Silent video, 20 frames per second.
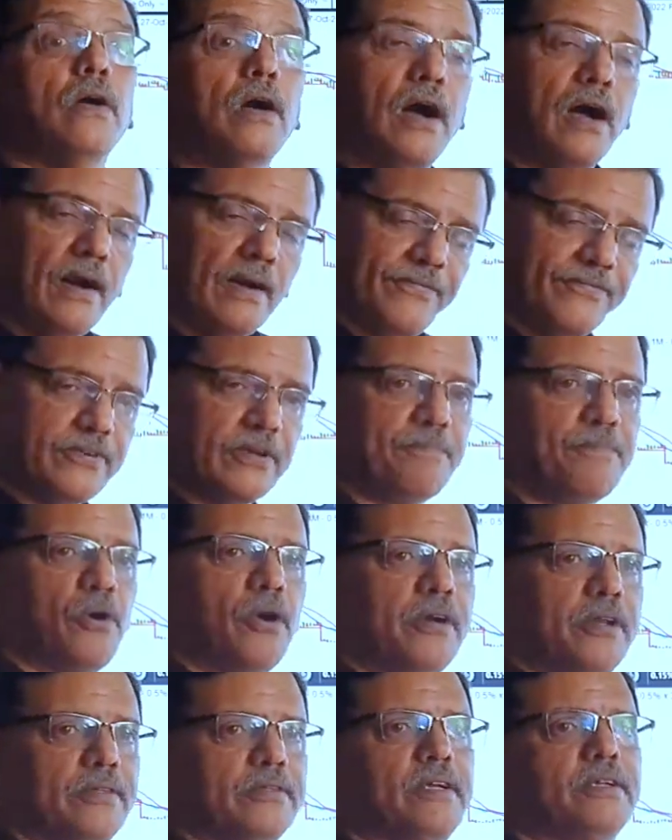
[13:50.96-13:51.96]
after
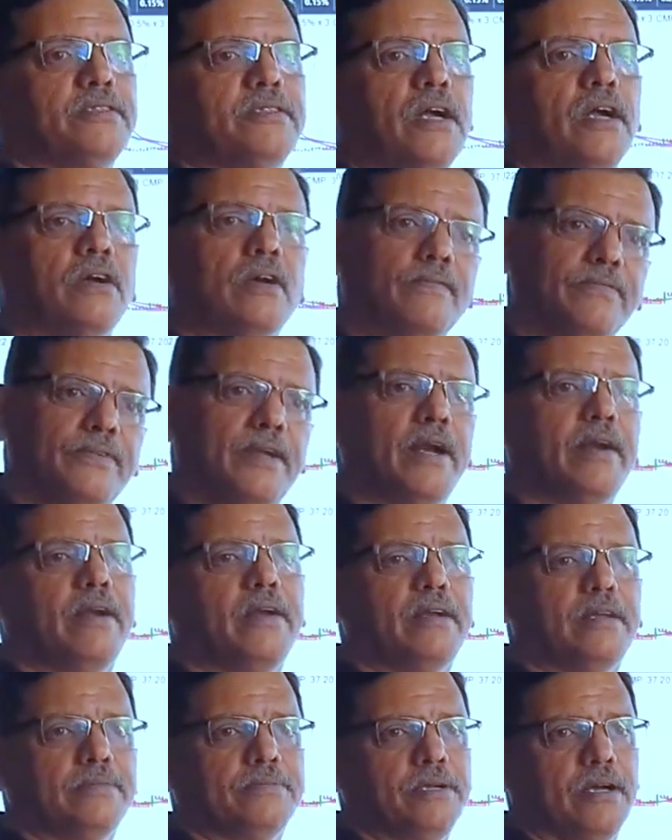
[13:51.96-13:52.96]
plotting the chart of that
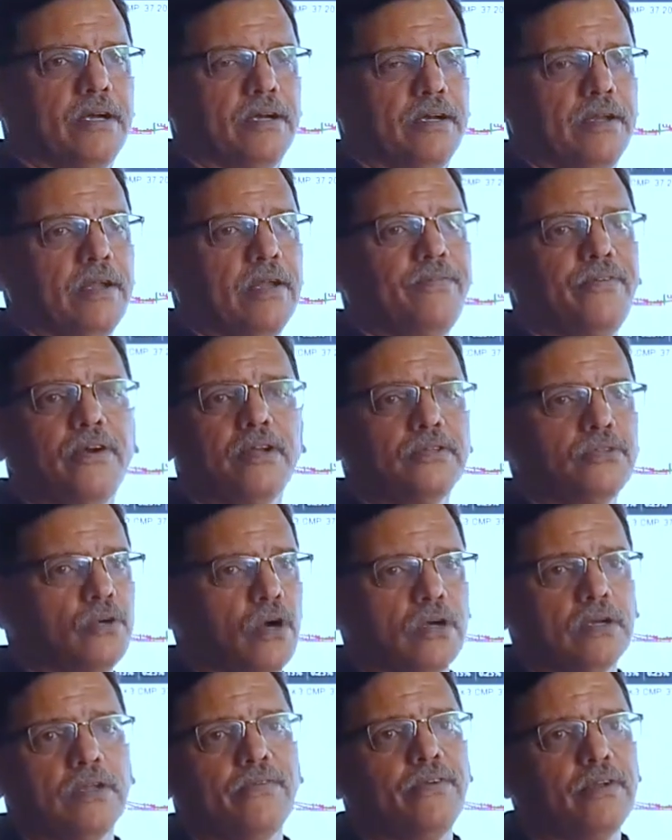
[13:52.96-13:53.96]
ATM straddle. If it is
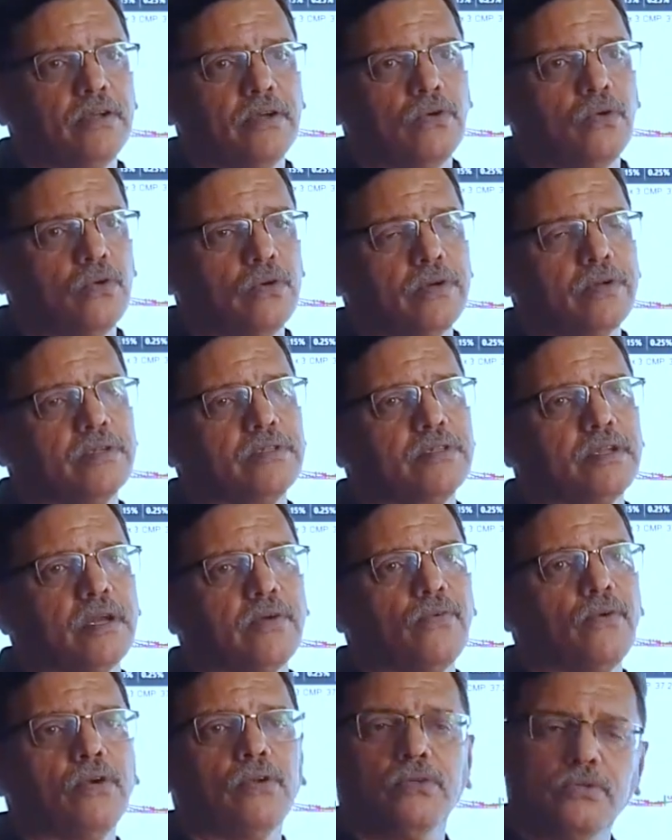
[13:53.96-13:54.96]
not giving a good risk
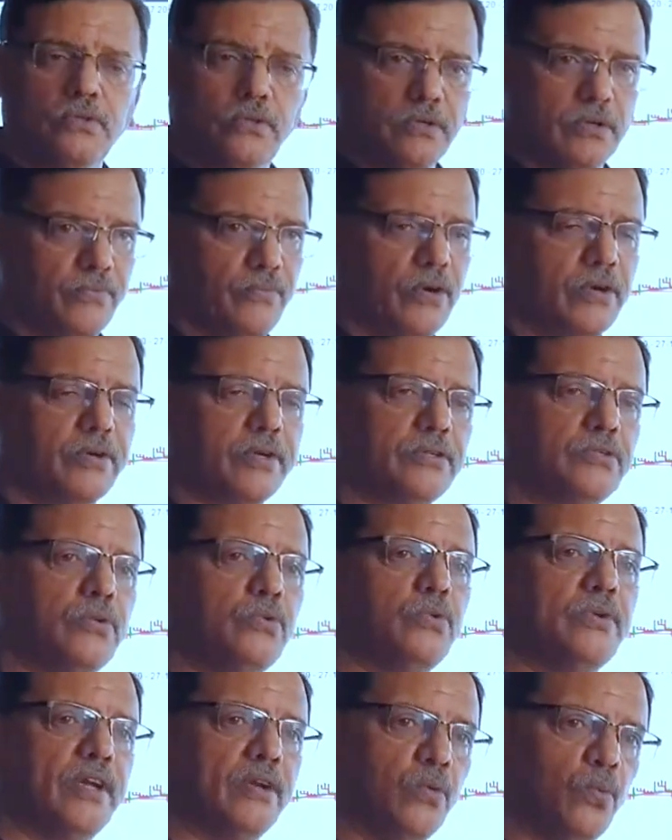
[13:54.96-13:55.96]
reward ratio,
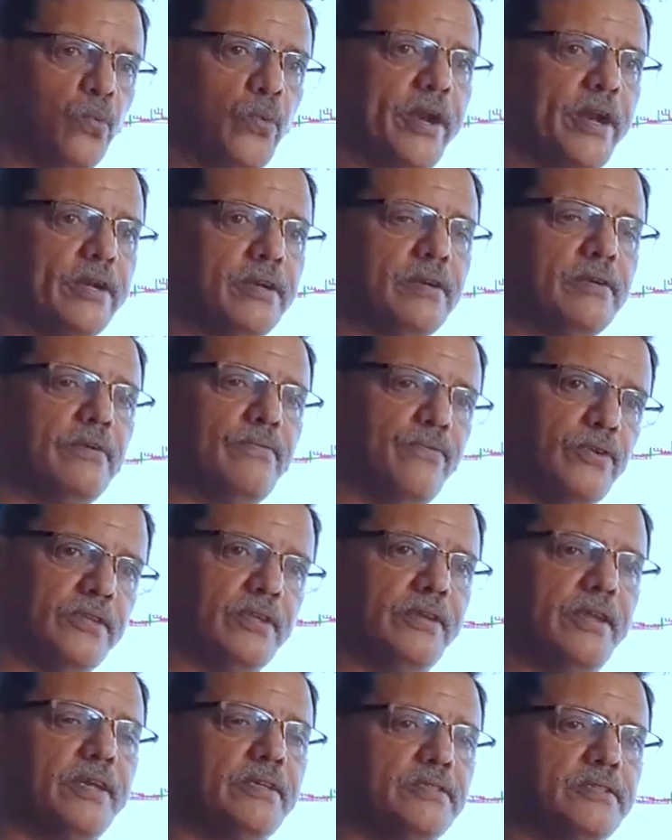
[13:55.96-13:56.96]
you can wait for
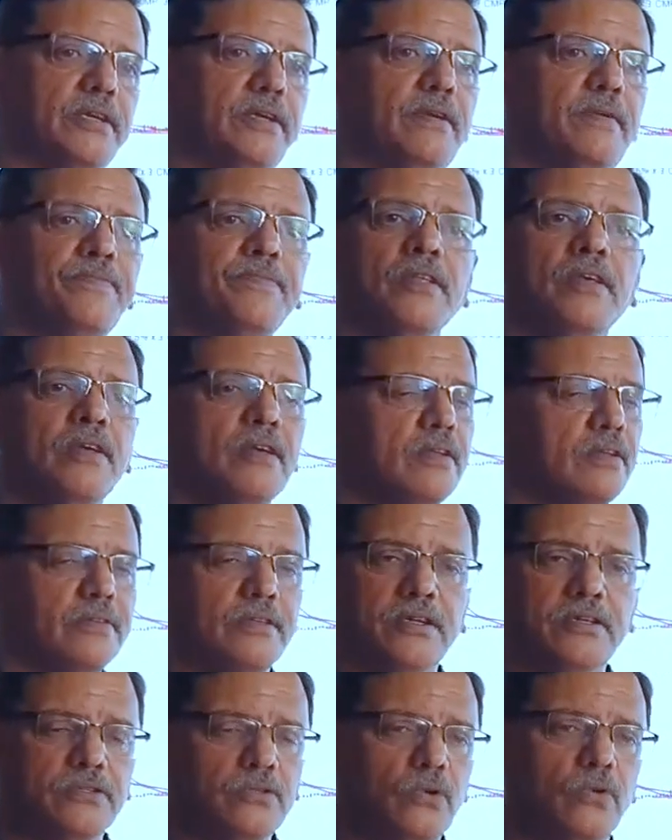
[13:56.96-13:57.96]
the next day.
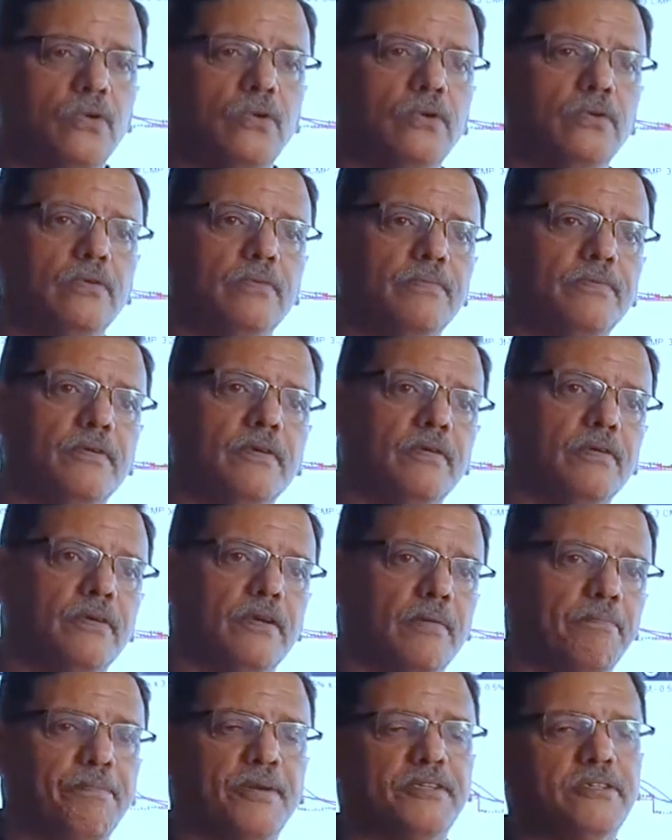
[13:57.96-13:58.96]
There is no
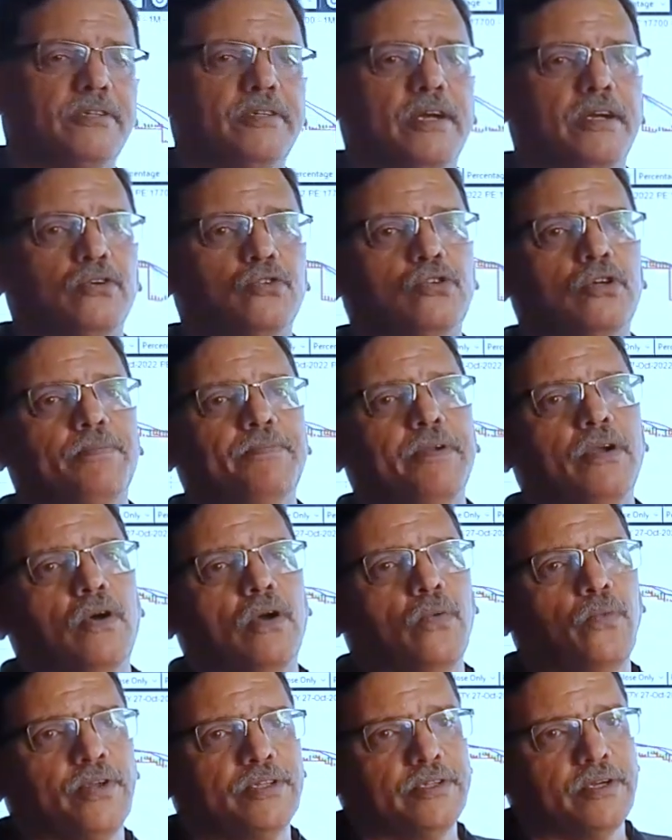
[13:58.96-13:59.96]
compulsion that you should be
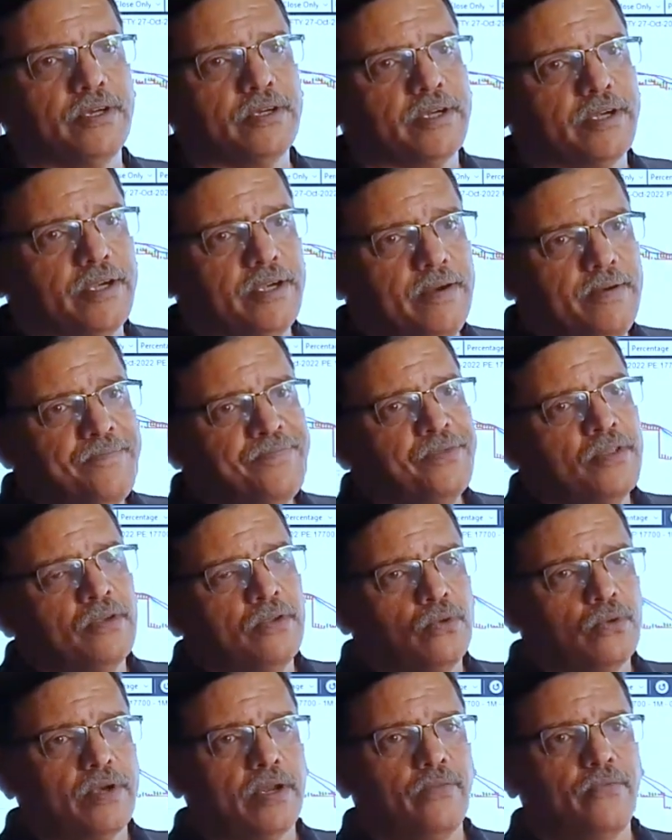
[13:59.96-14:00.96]
always in a trade.
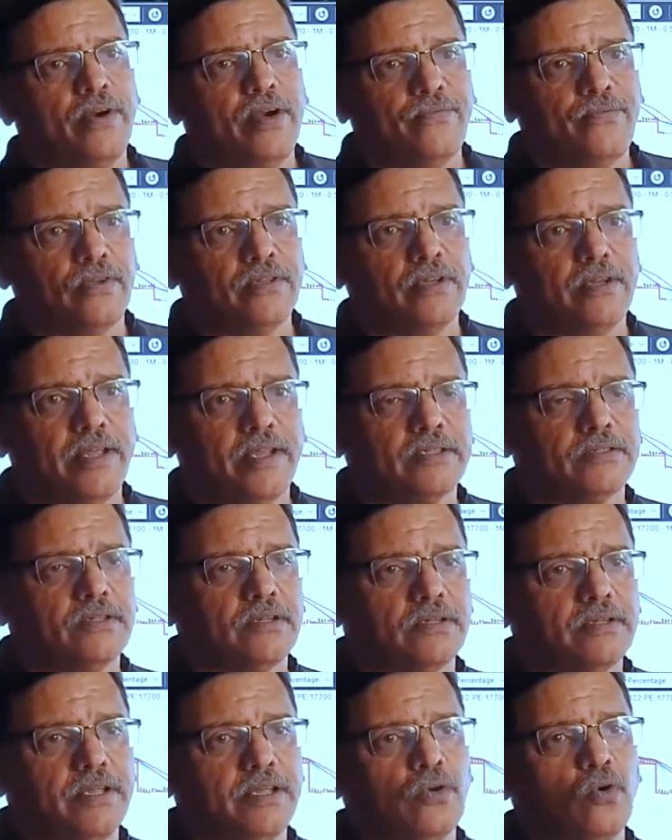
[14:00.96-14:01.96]
You can wait for the next
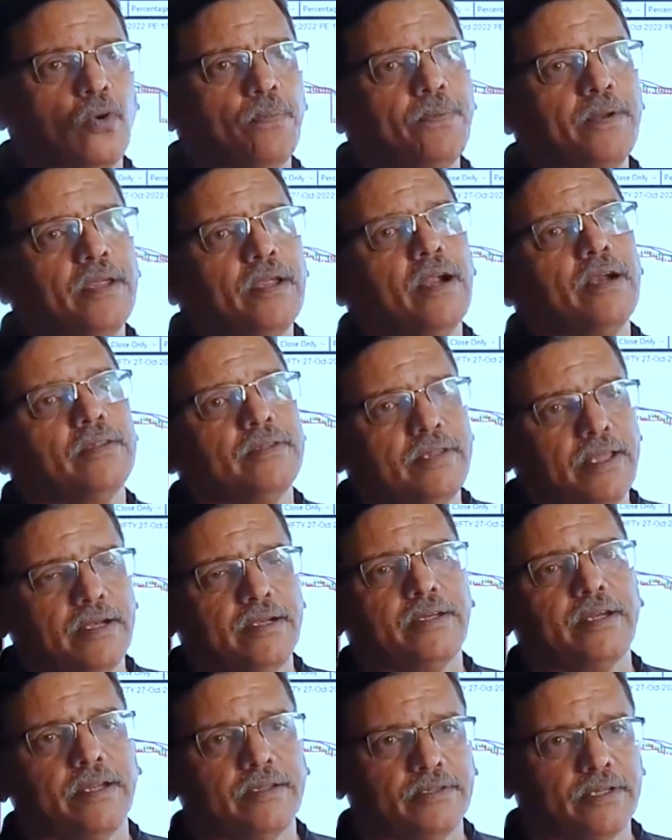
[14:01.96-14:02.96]
day opening and
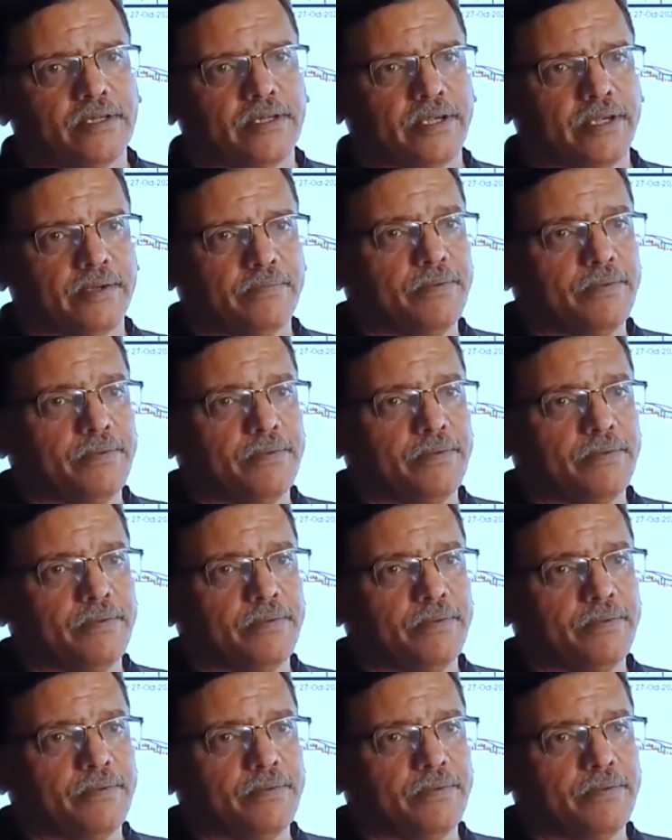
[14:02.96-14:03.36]
then take the trade,